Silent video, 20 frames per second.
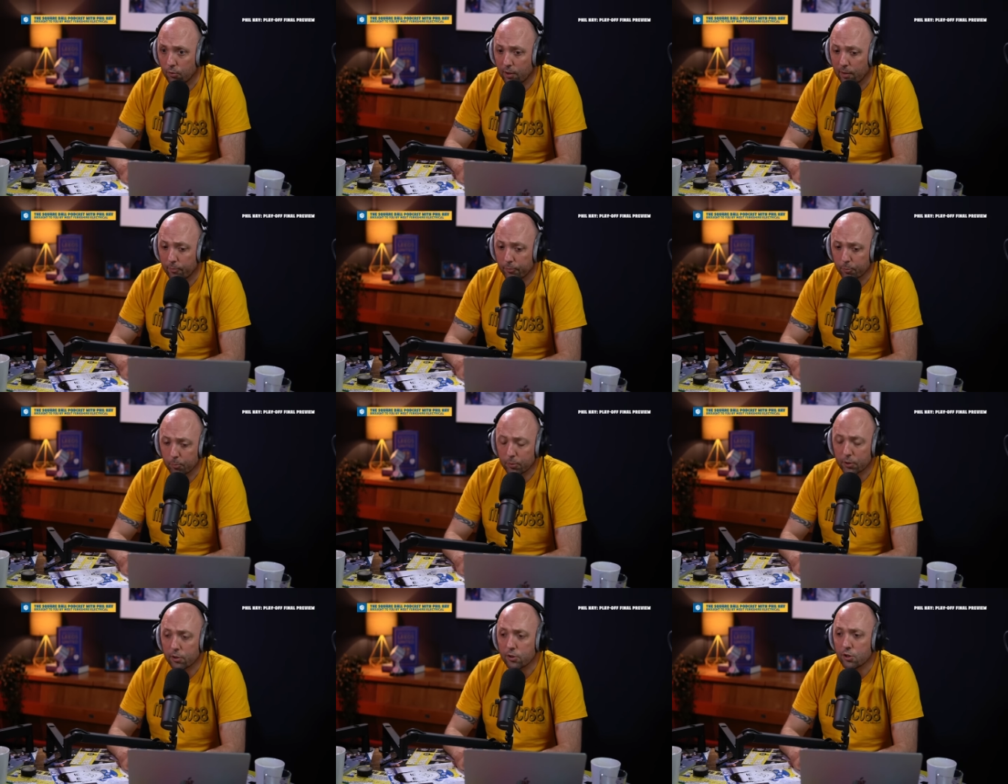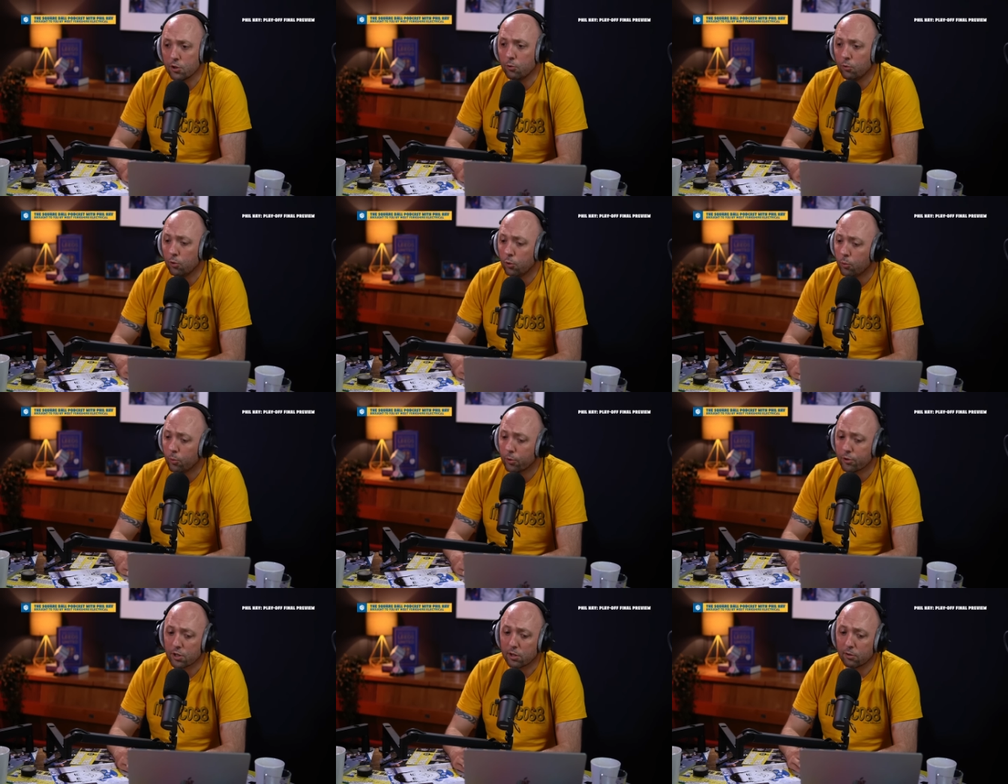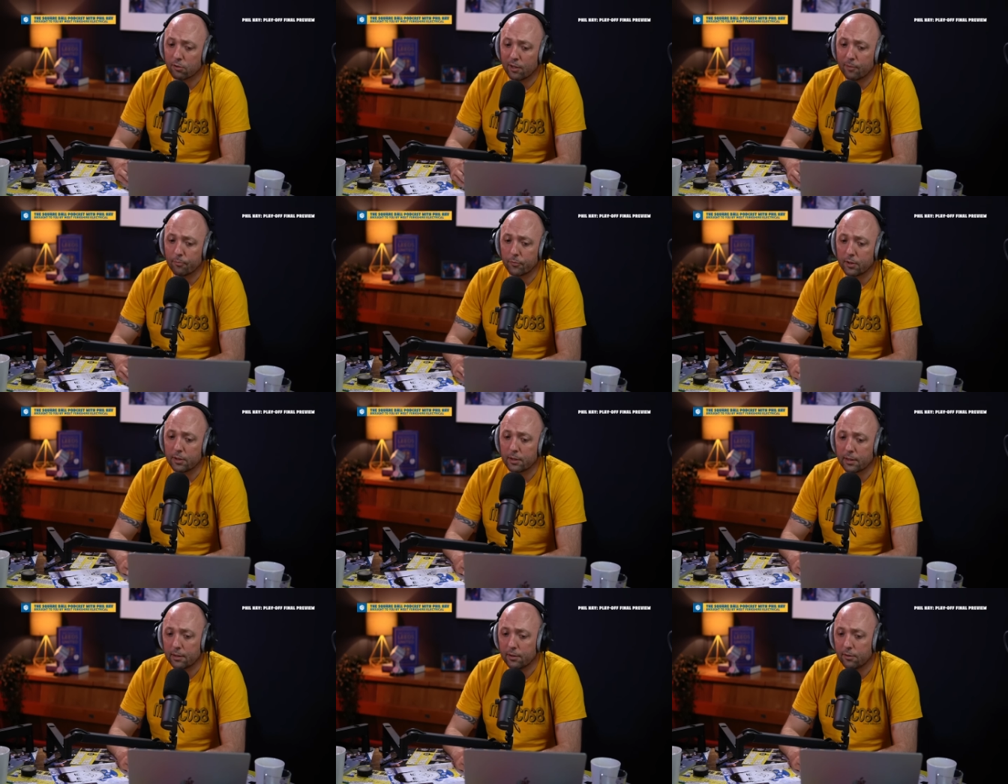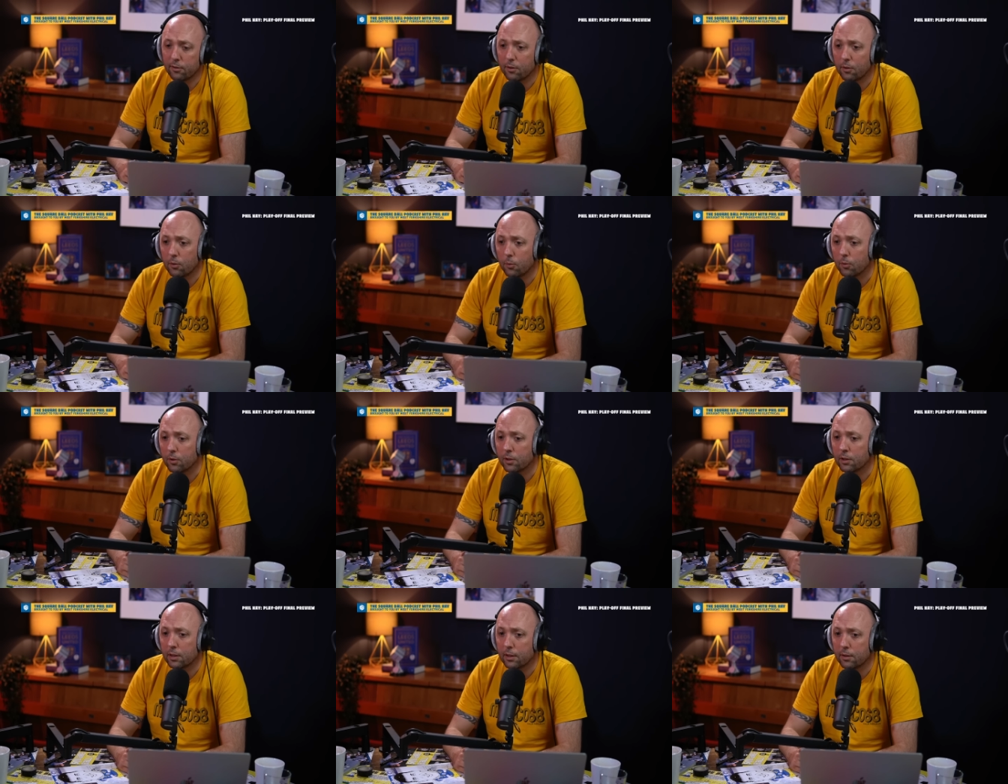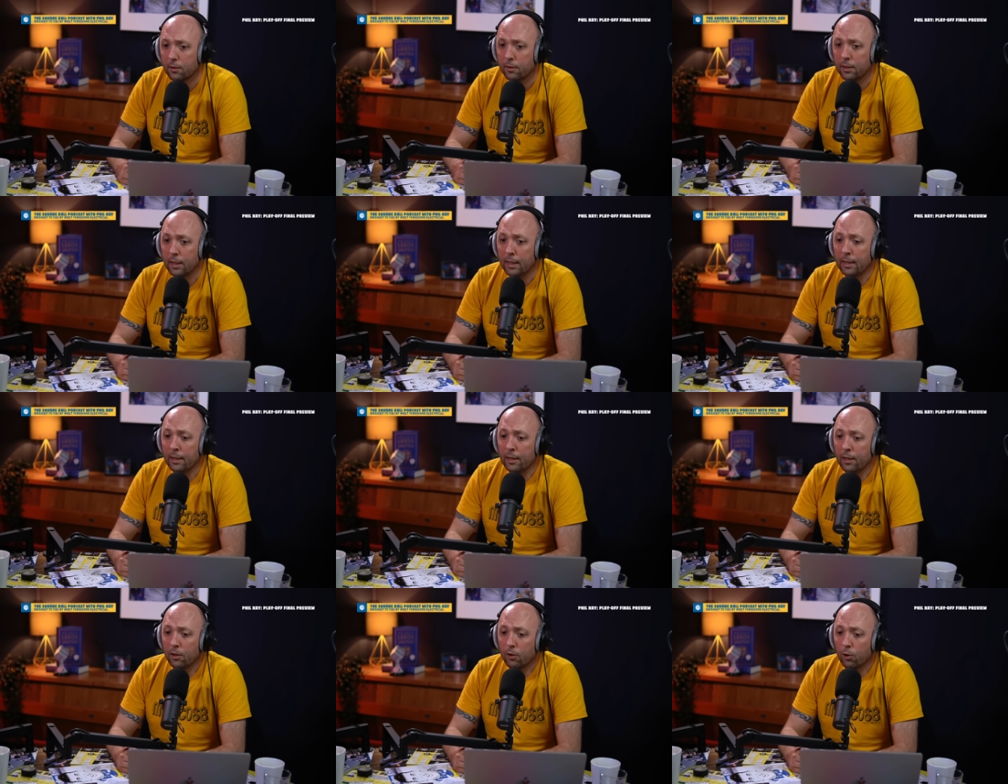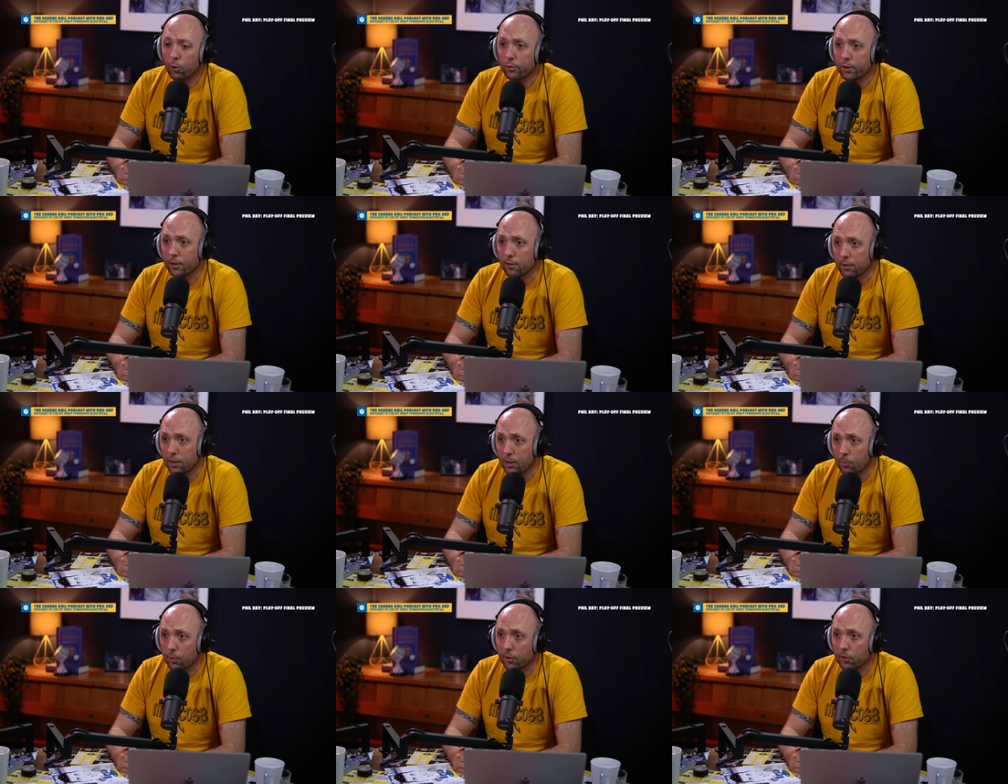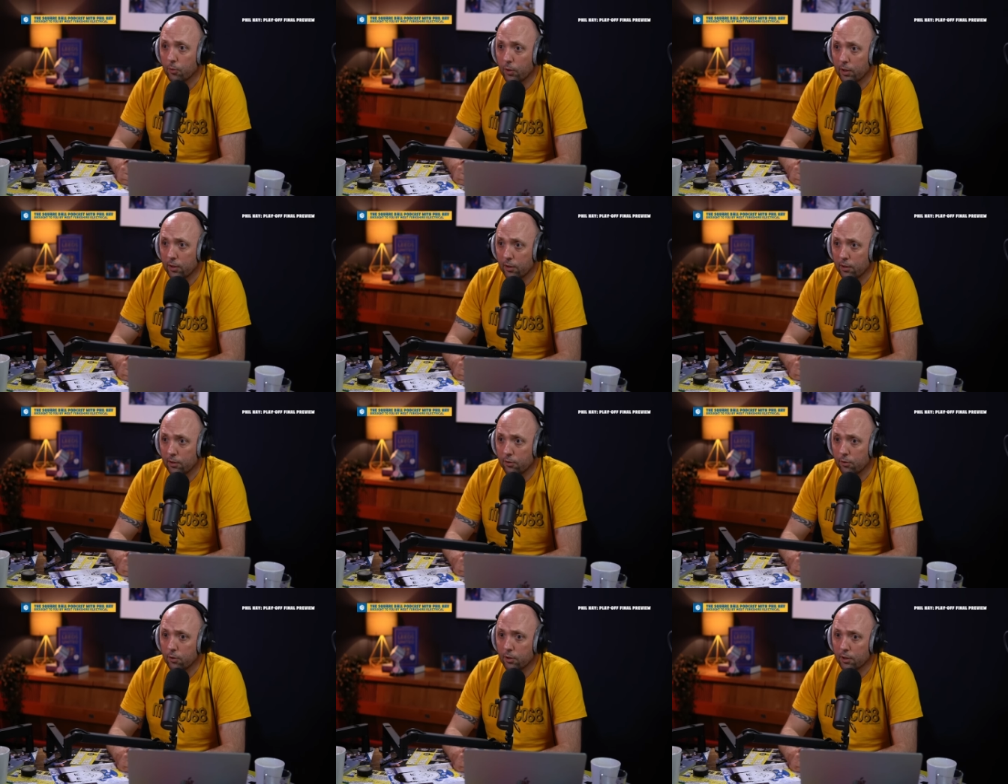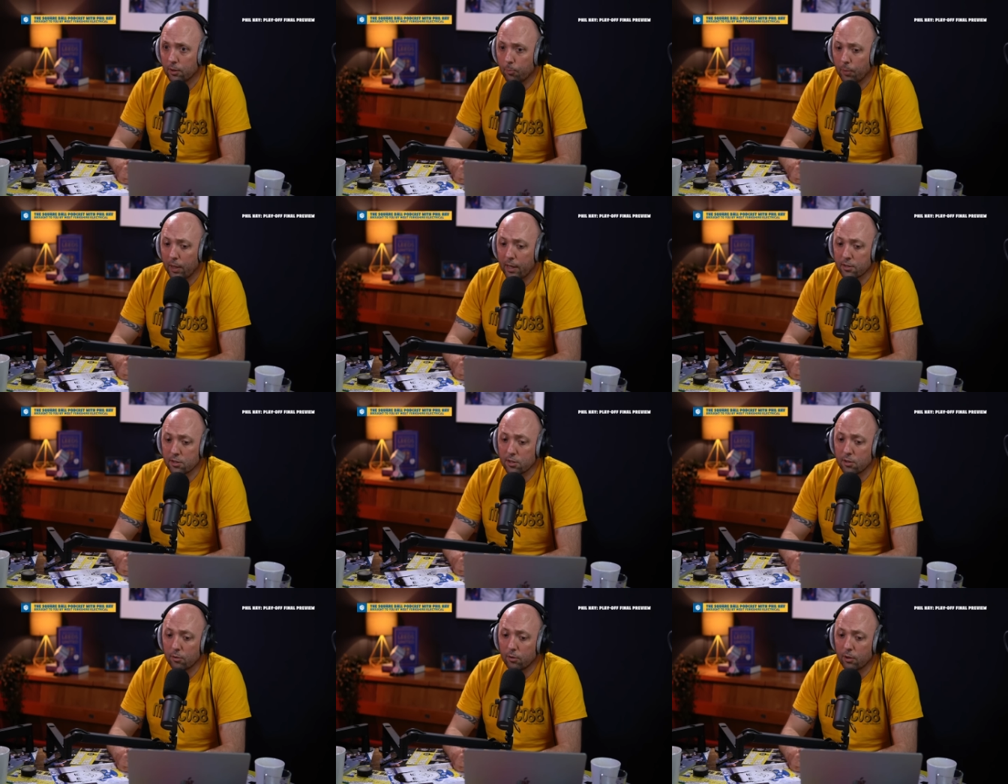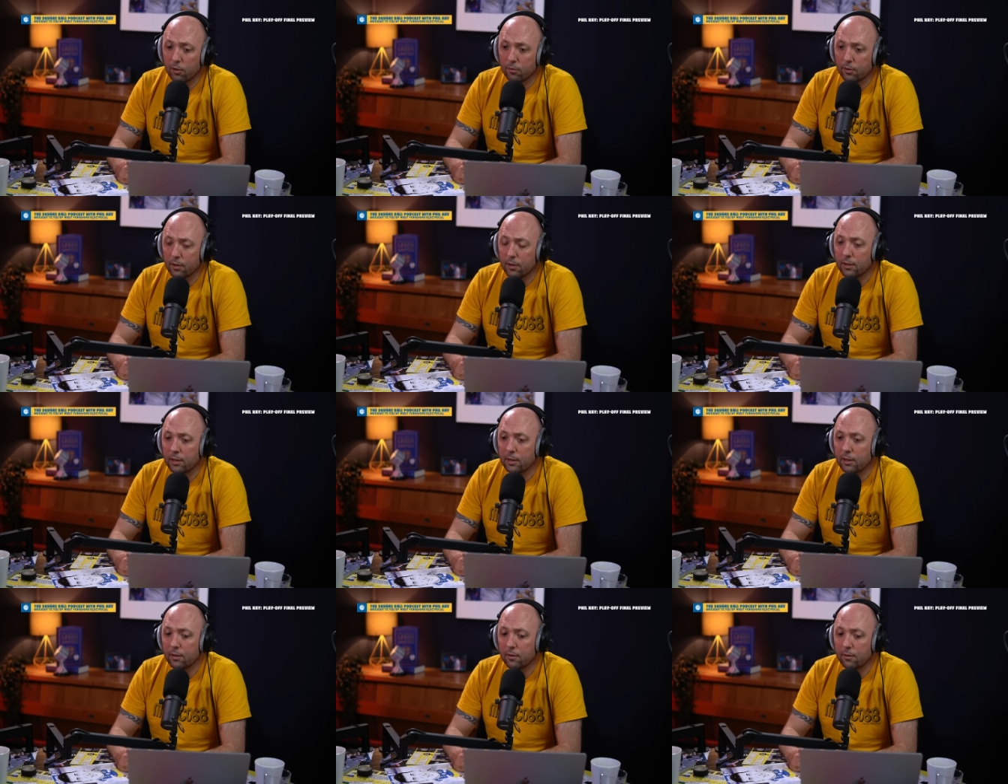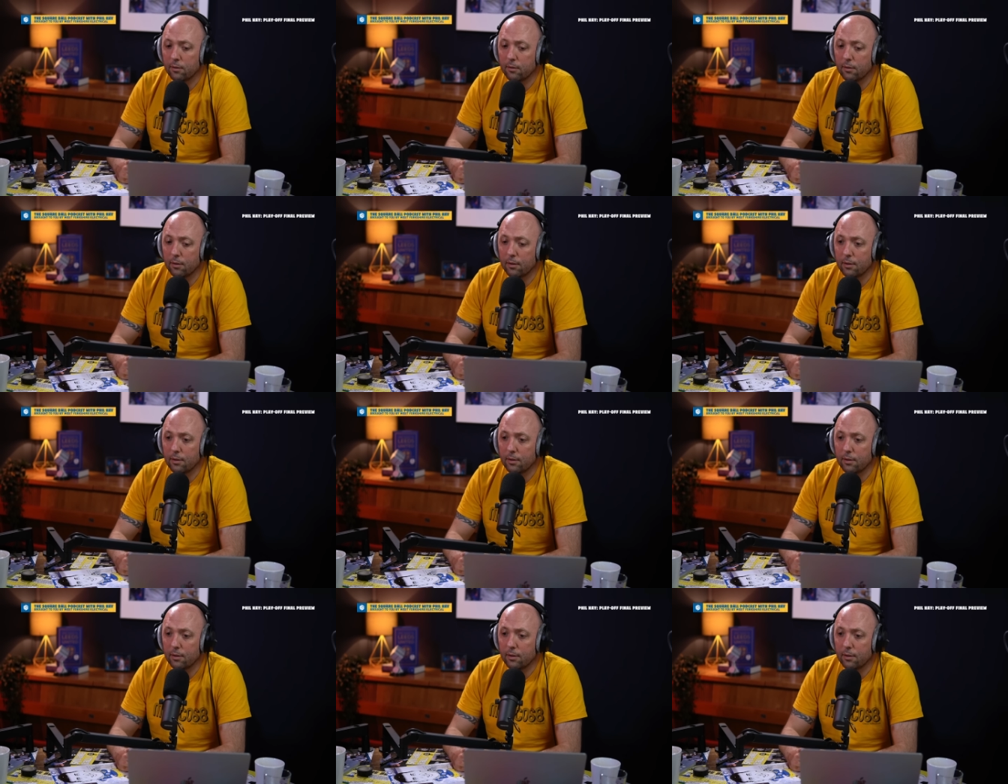Southampton because you know what Southampton are going to do. They're going to hold it deep in the way that they do. They're going to pass it around. They're going to